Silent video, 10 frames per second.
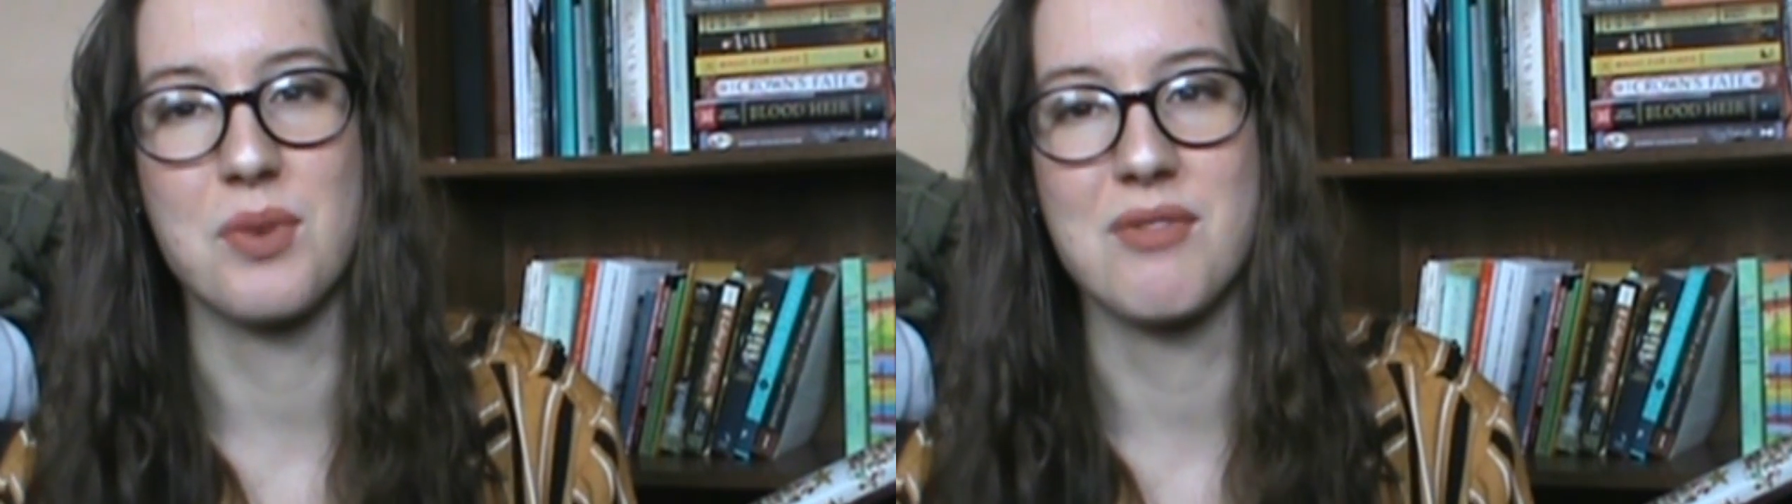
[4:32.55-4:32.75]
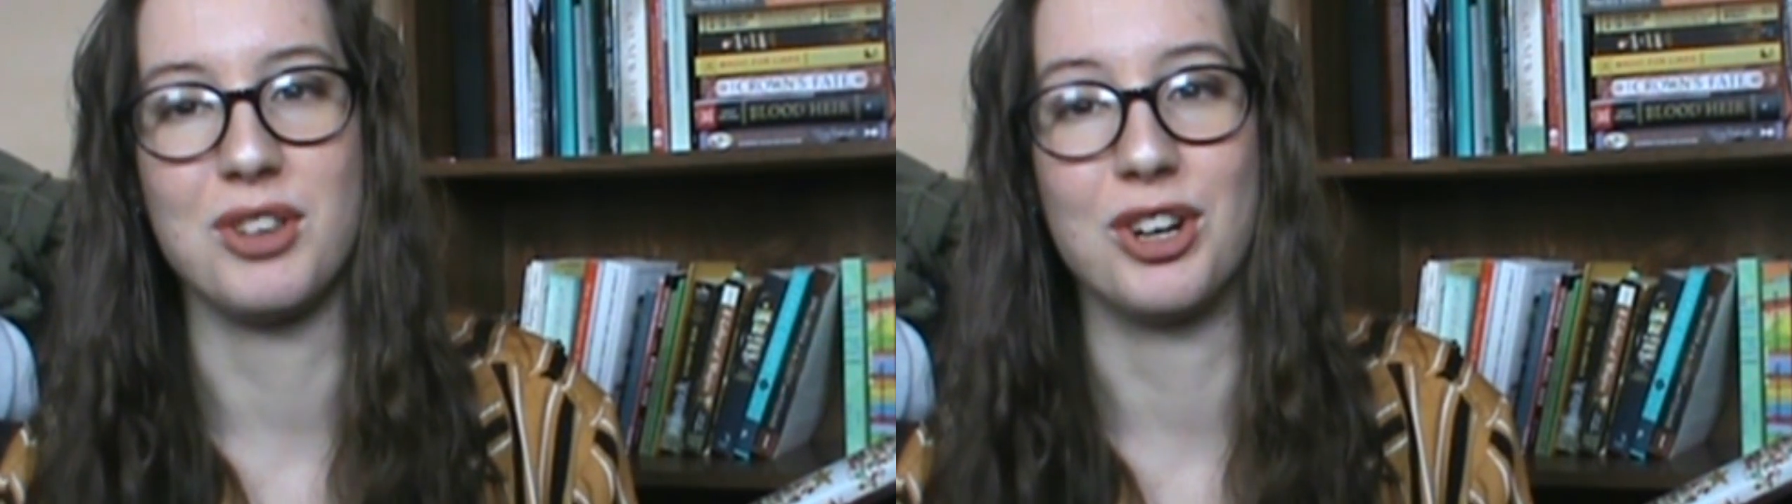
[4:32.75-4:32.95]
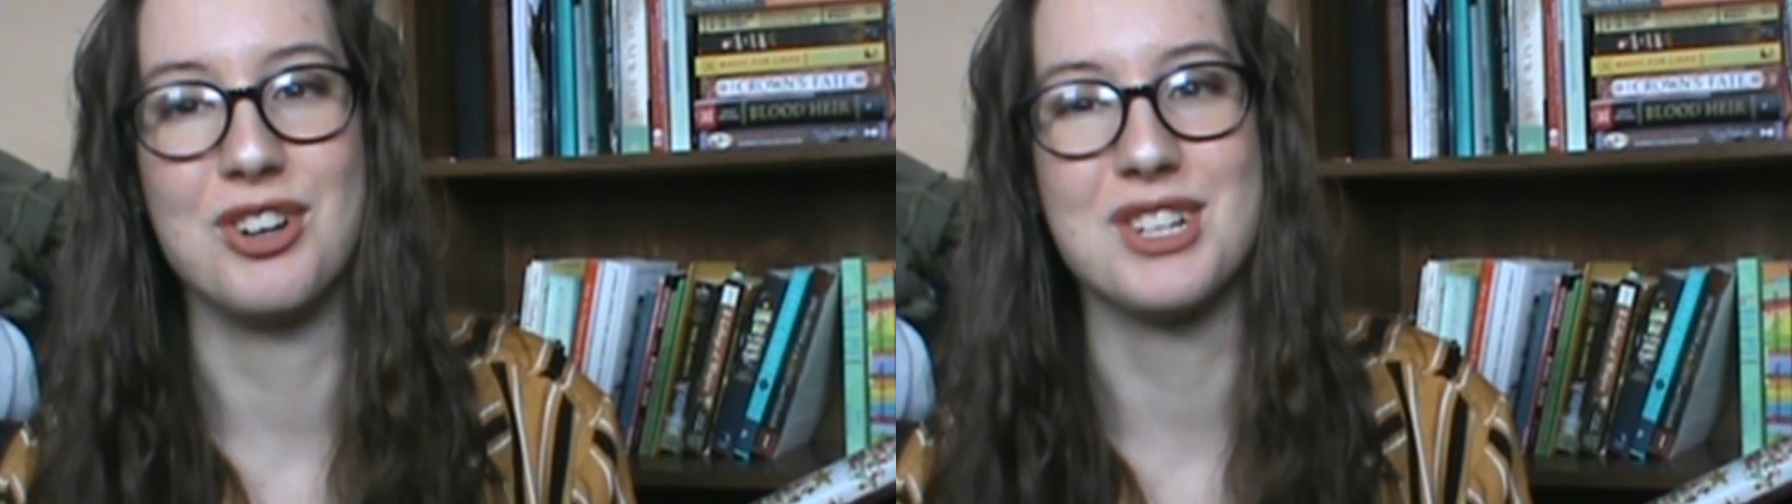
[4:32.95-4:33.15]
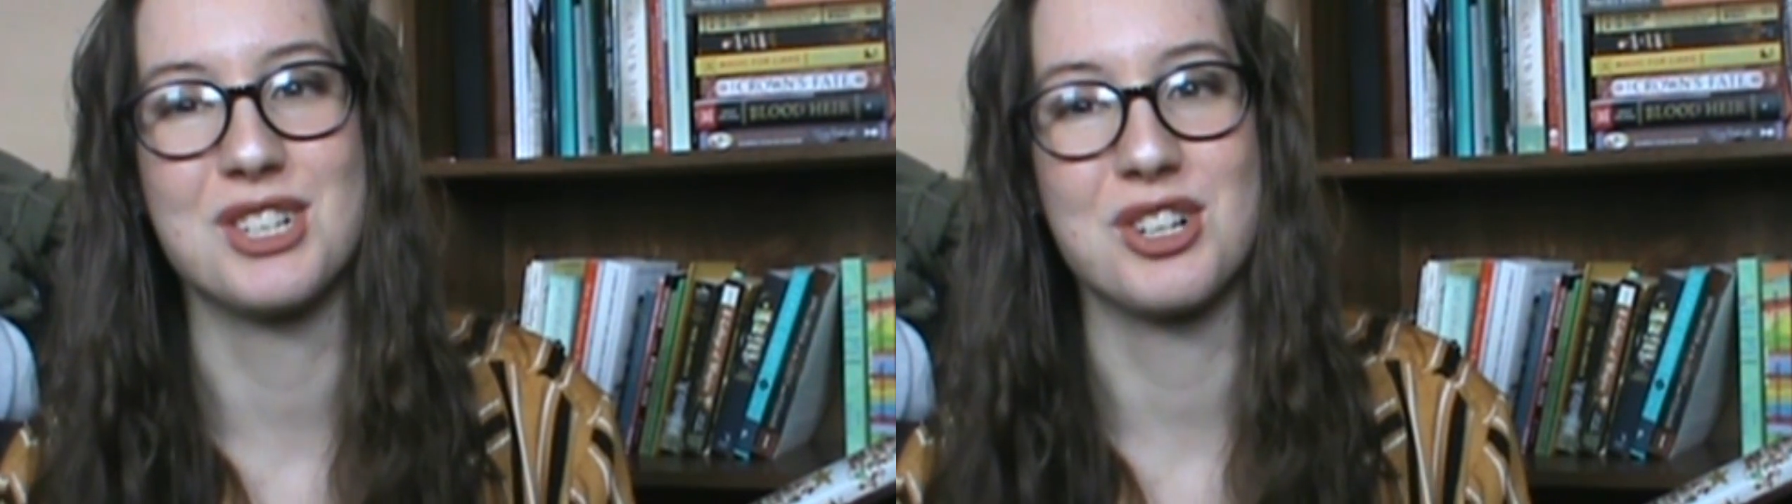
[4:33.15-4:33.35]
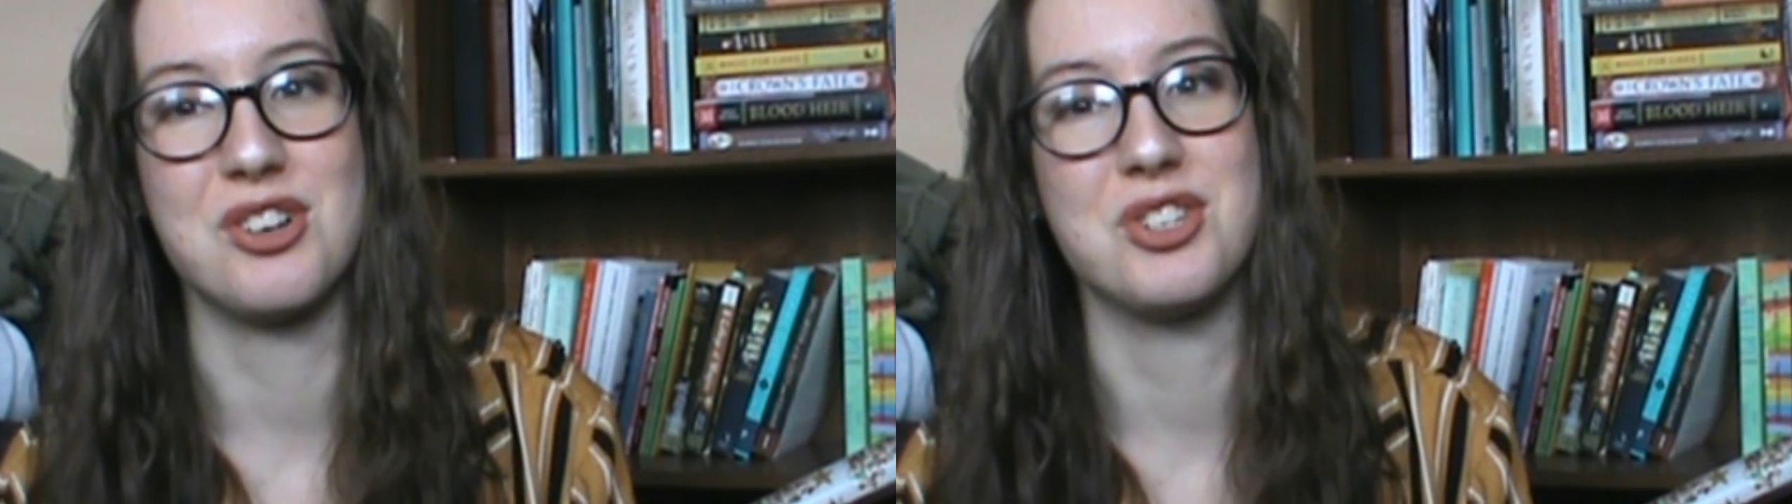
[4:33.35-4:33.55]
we've learned
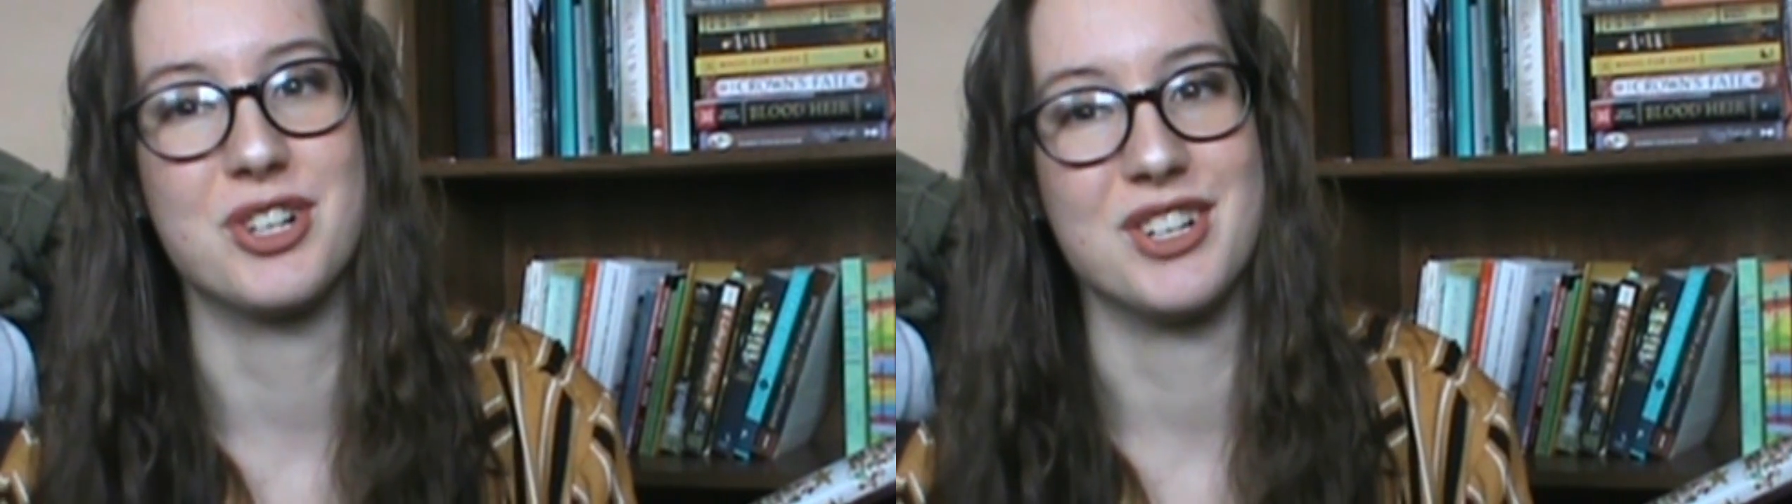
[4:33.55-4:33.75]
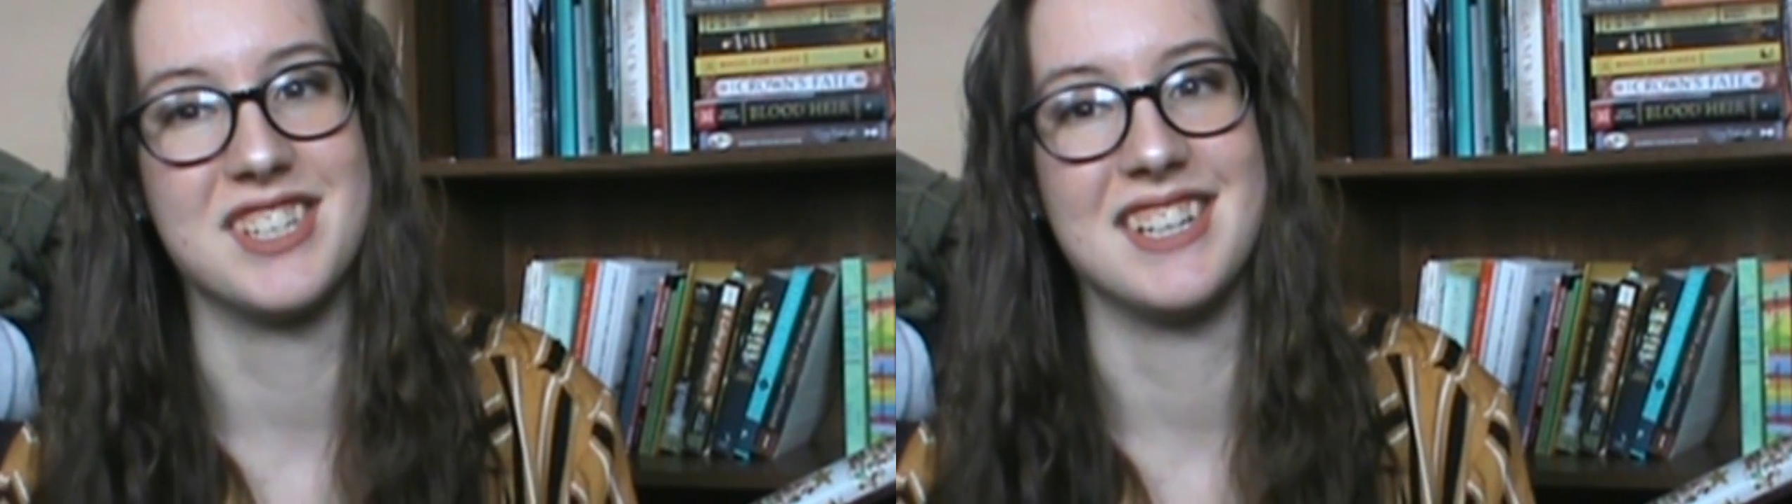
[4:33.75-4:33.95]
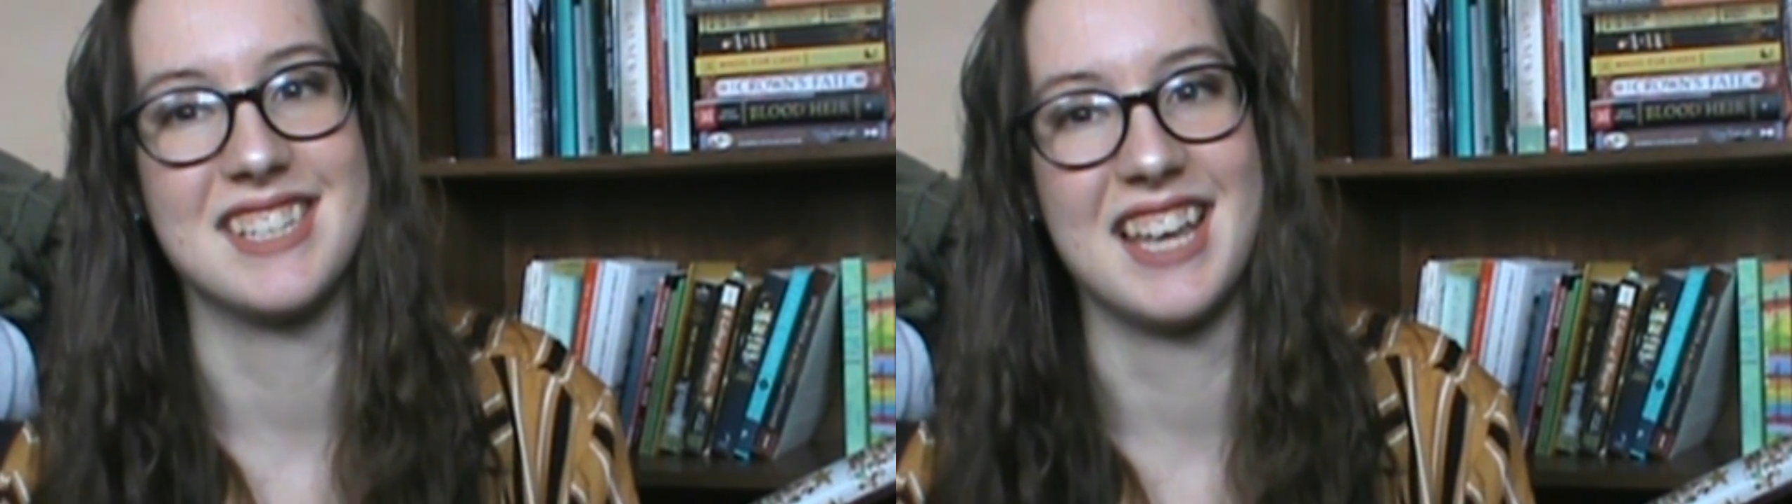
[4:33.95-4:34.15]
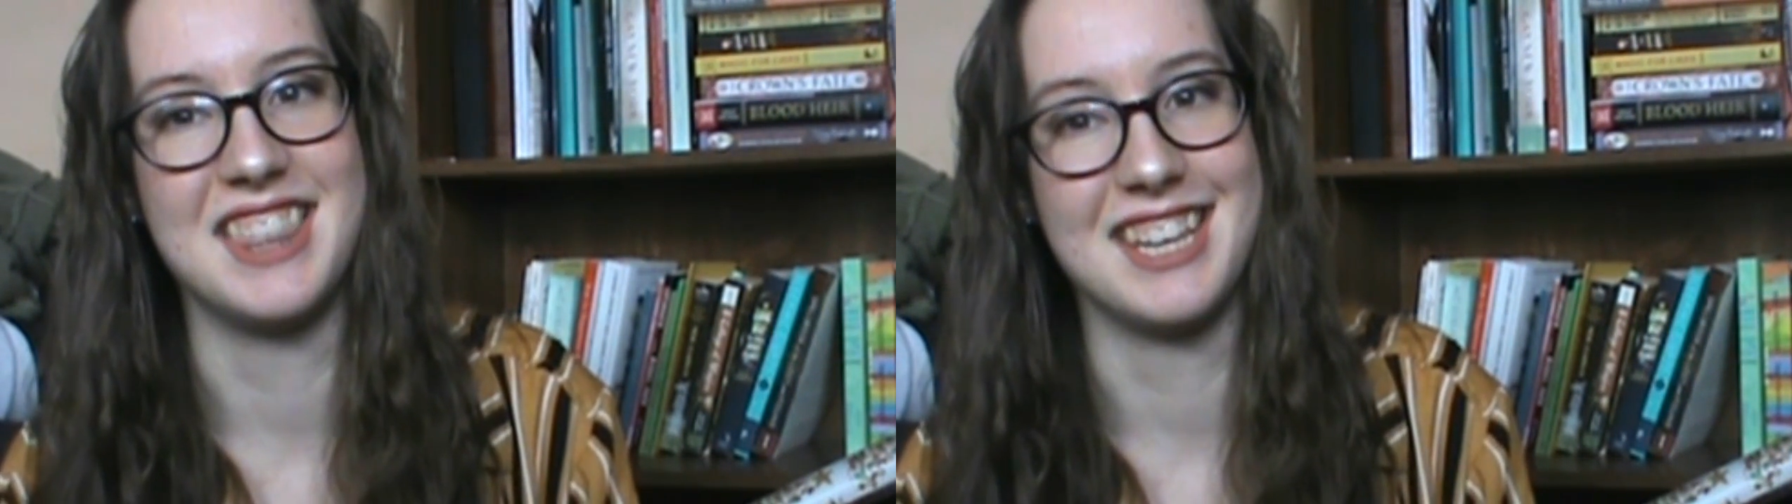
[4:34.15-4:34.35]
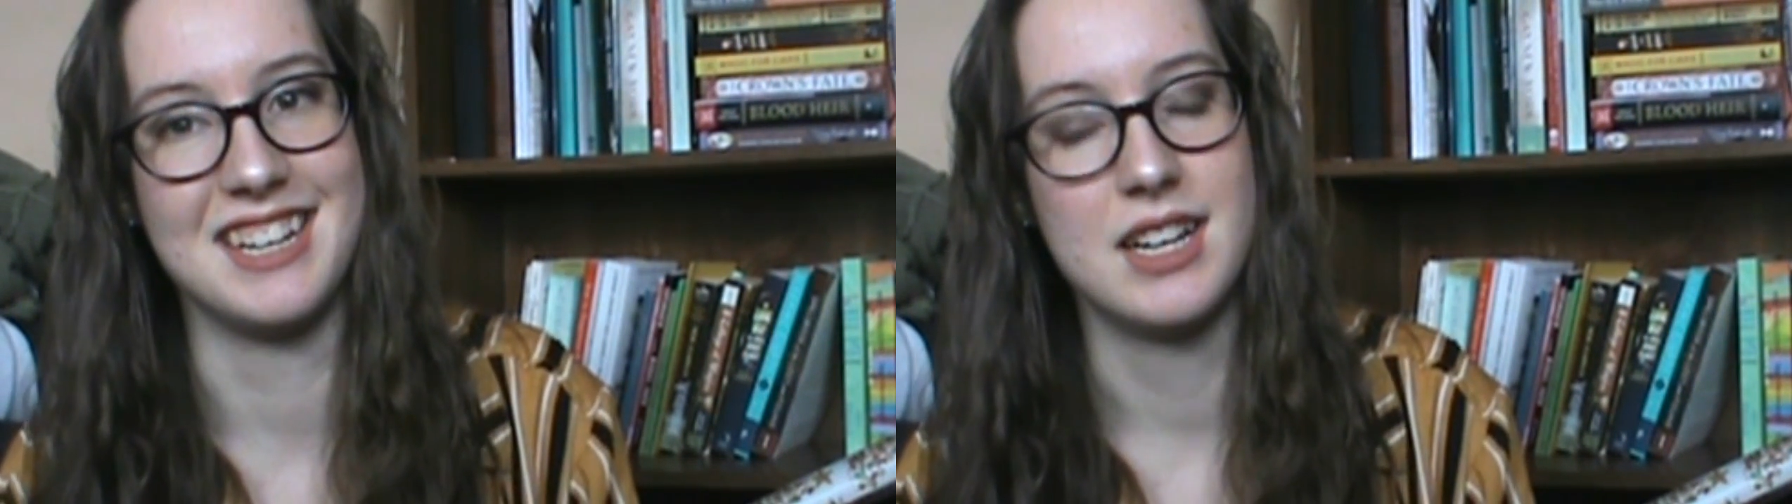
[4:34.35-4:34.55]
as a culture since
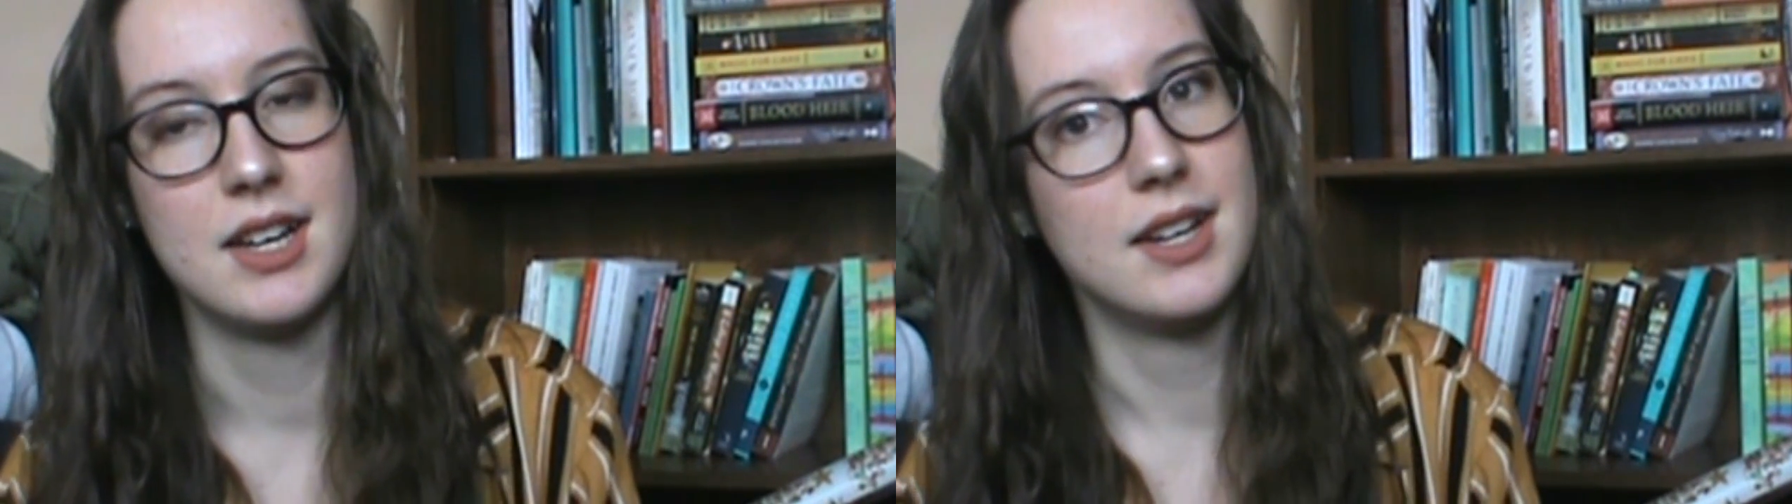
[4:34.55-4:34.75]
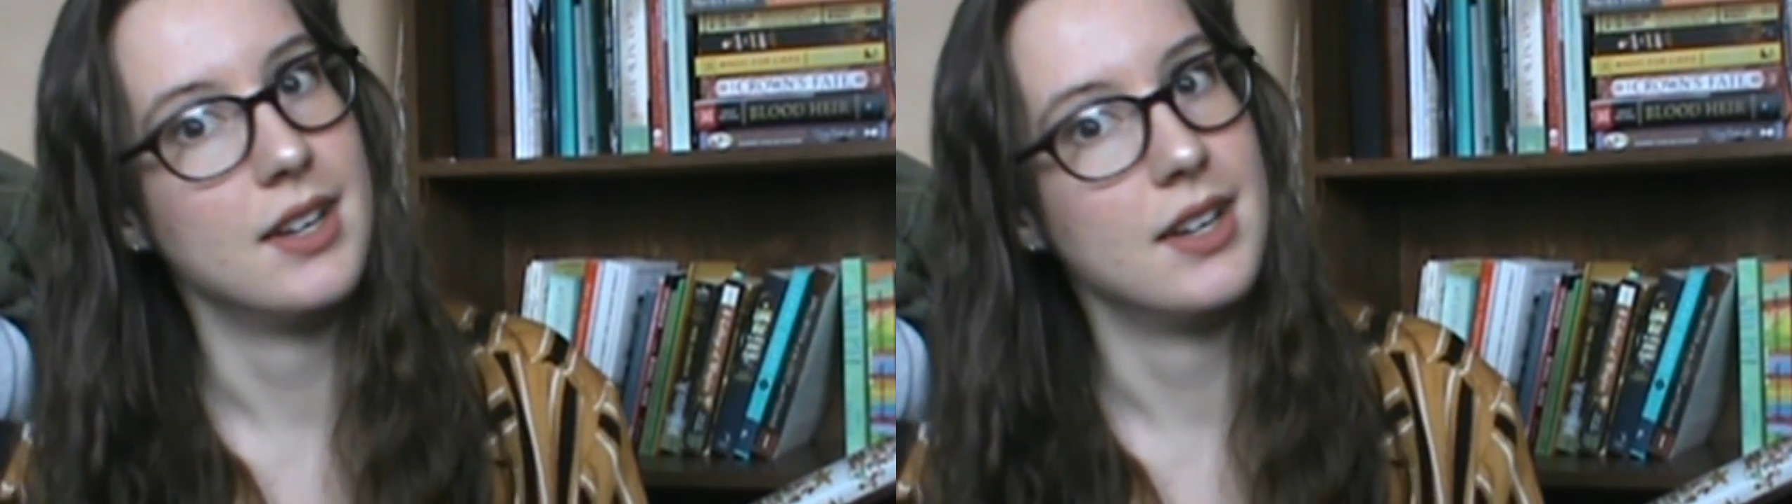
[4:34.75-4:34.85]
then that